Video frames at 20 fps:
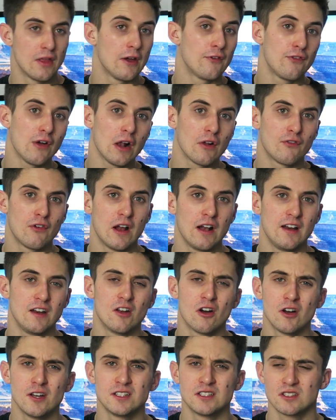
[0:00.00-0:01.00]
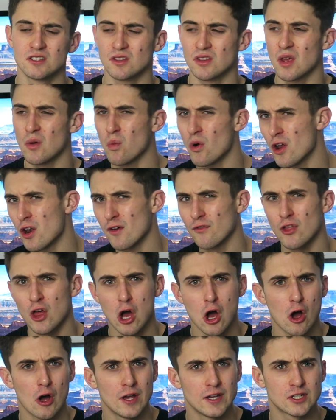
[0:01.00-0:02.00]
they felt fairly nice, they weren't of the
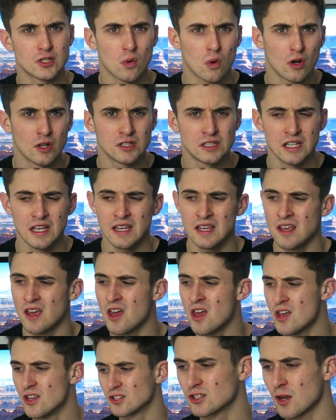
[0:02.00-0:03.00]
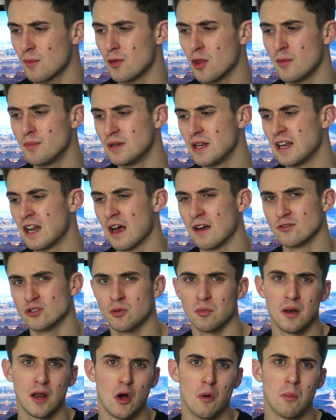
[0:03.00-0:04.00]
highest quality, some of them did have
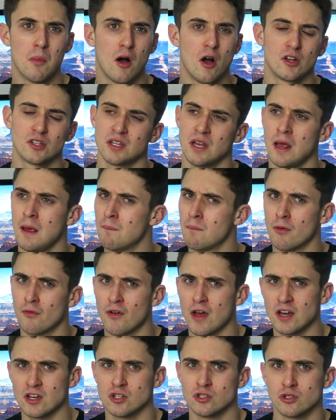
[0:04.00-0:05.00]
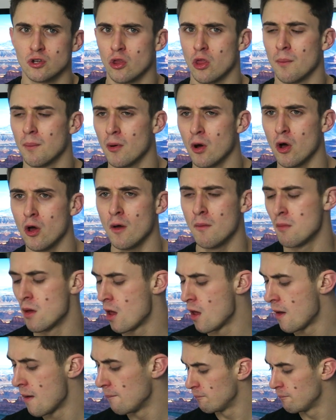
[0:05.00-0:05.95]
some little marks and imperfections on the bottom,